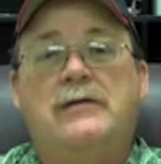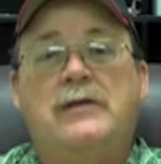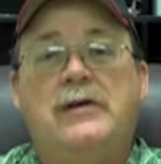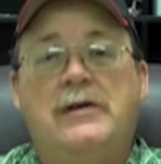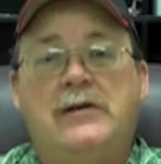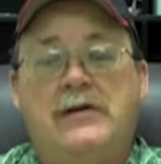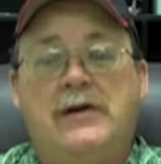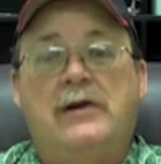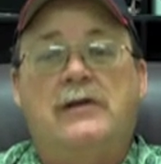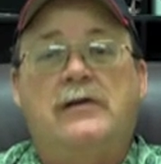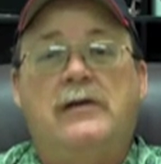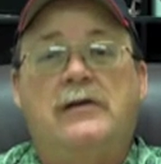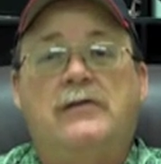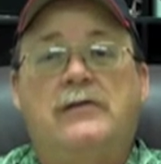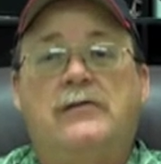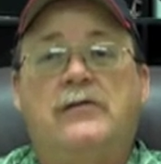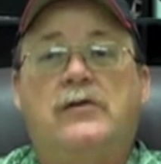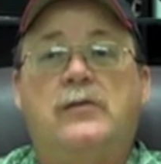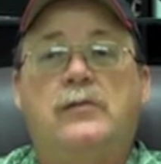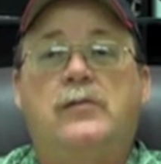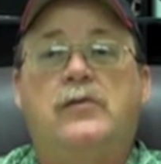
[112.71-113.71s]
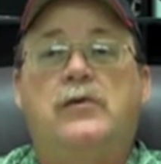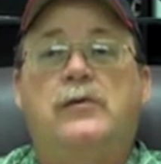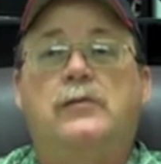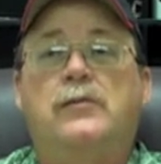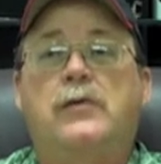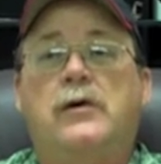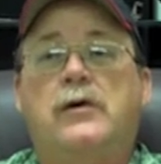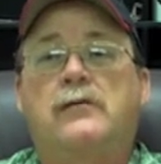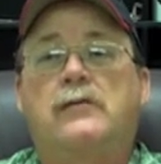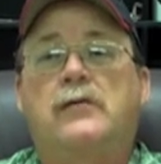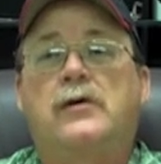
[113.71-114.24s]
integrity is a very important
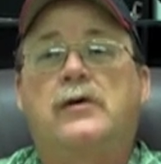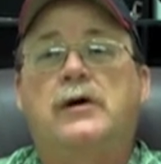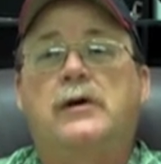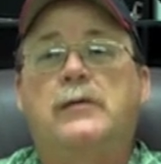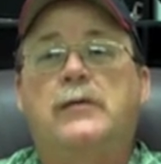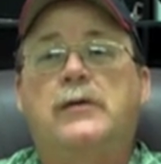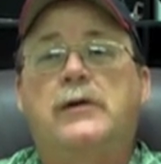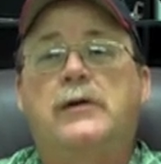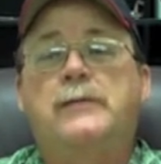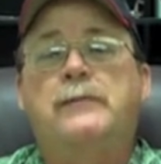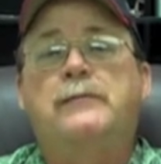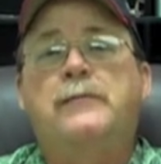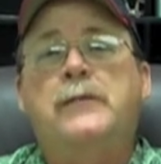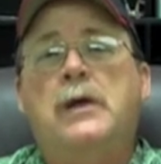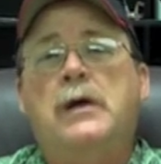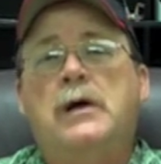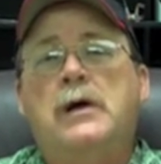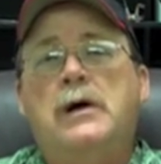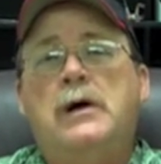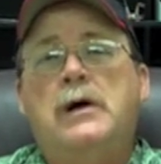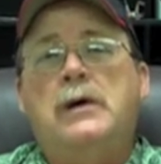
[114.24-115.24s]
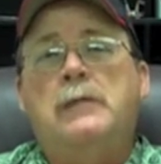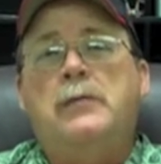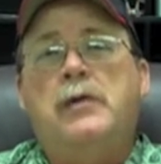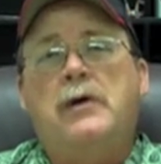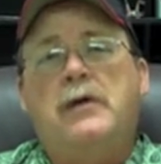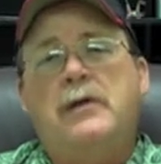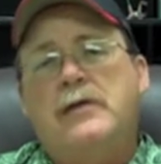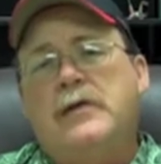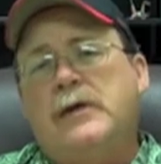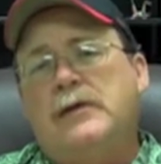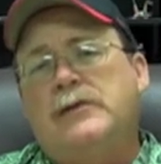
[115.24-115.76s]
part of our company.
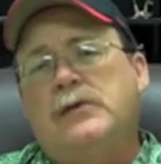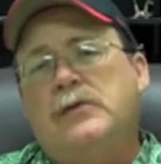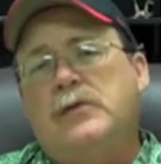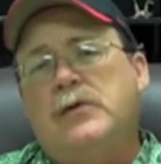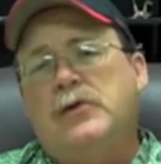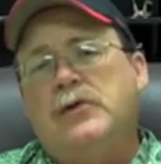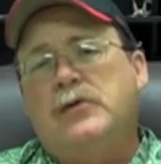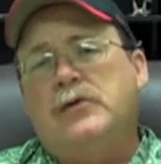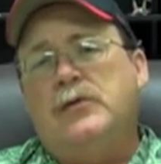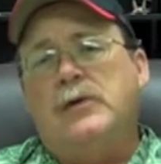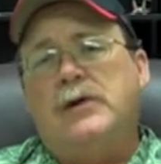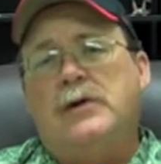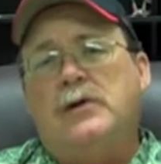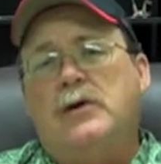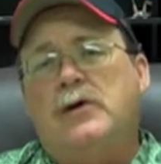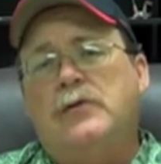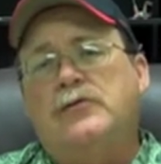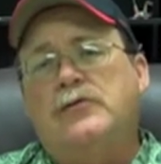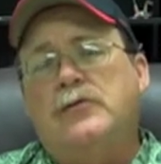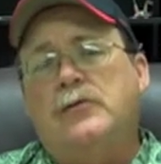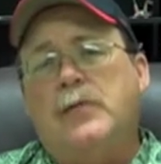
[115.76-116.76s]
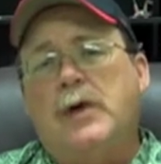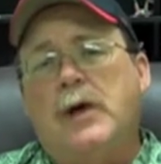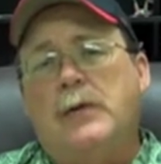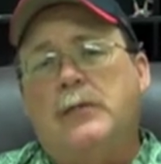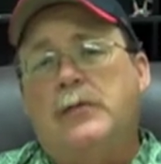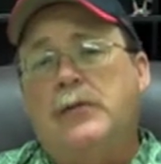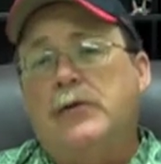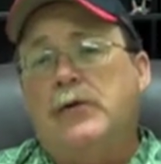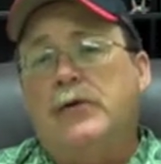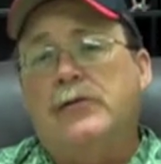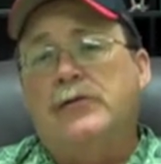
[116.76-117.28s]
Part of the things that we do, we can also pay
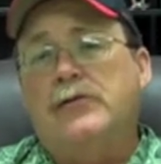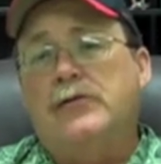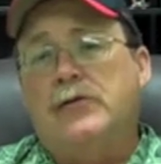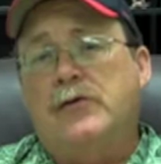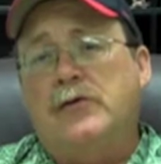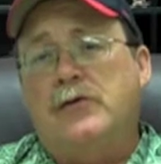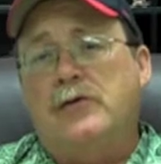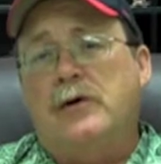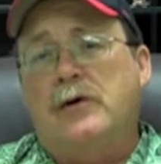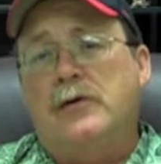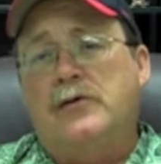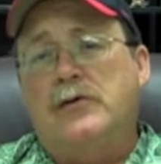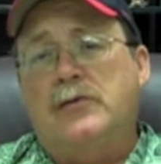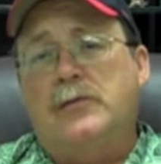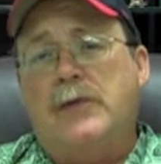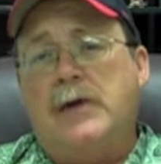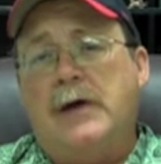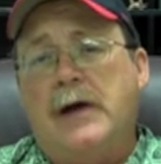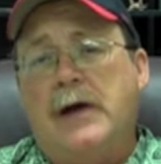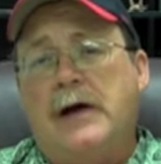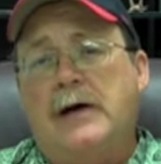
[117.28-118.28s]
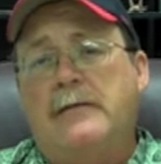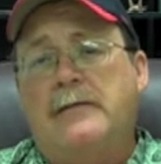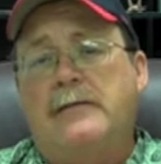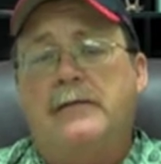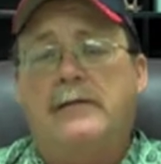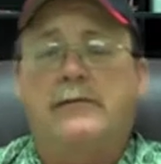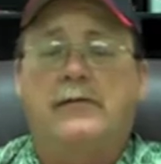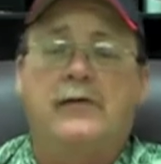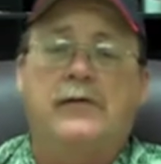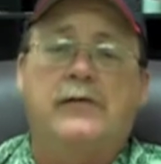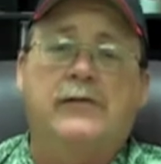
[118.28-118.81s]
bills on your behalf.
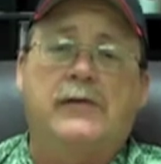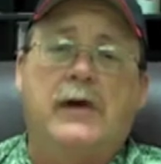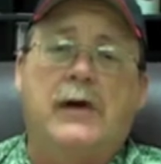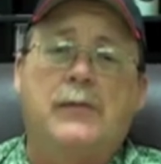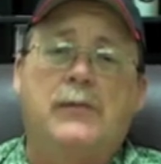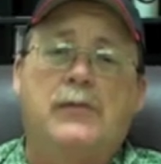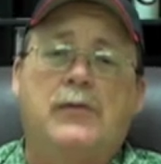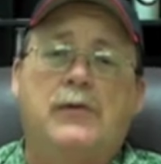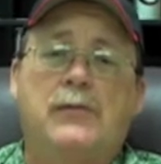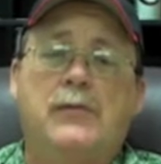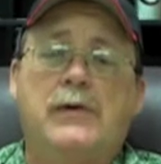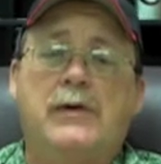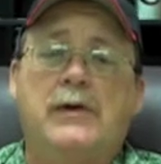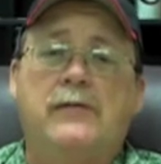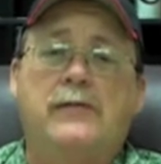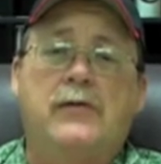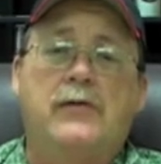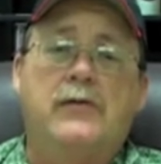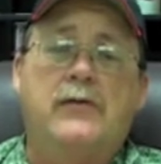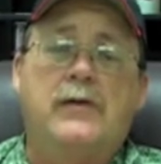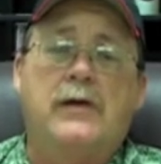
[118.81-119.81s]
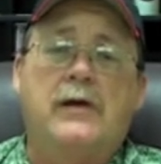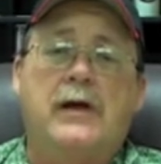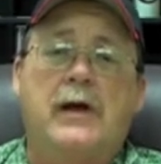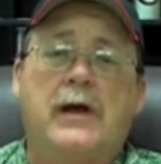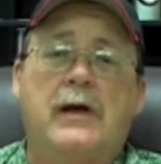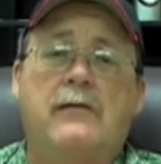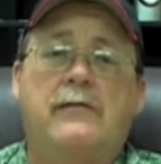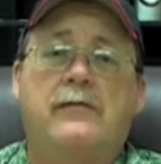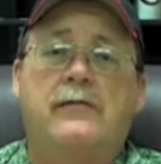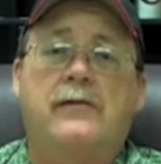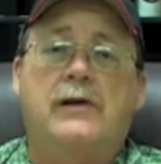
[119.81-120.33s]
For example, many of you that
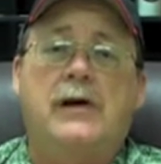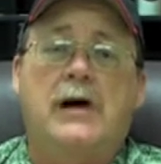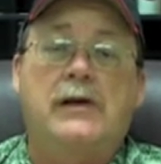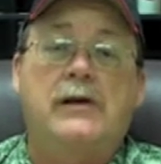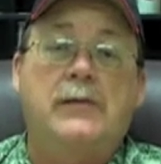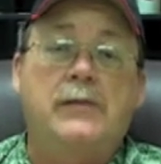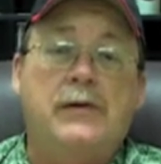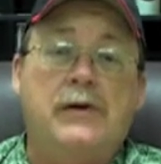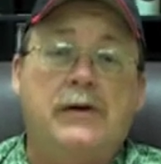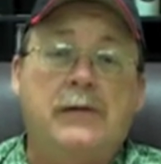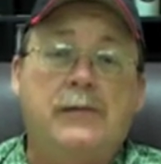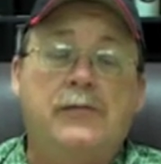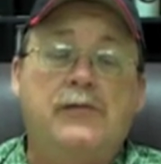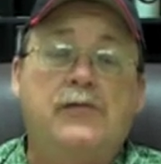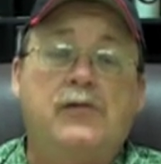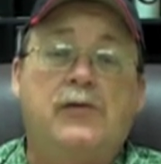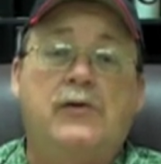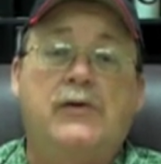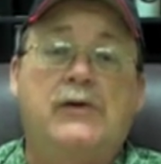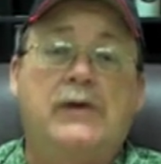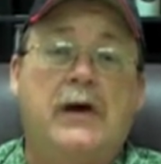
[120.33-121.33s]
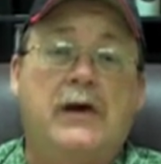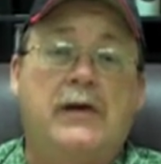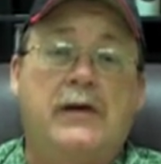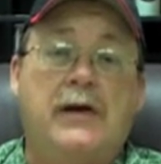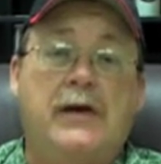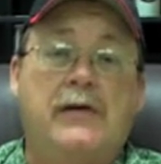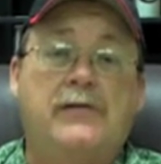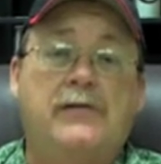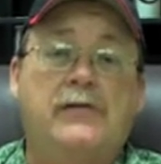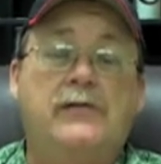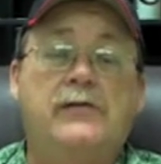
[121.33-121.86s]
have condominiums or
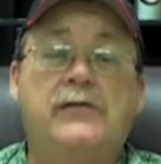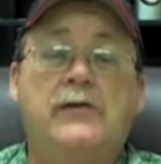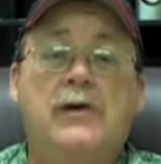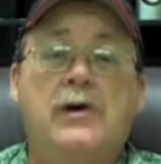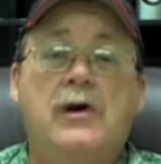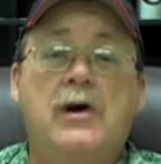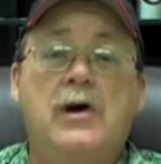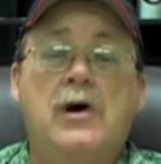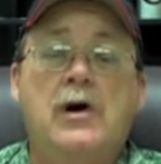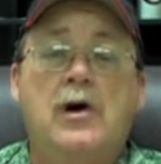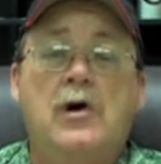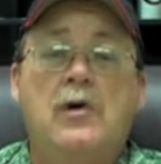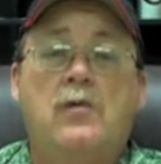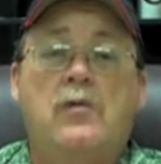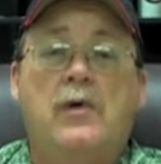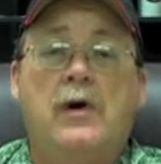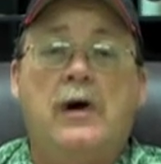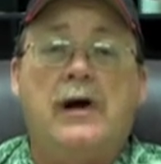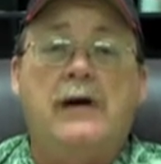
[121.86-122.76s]
townhouses will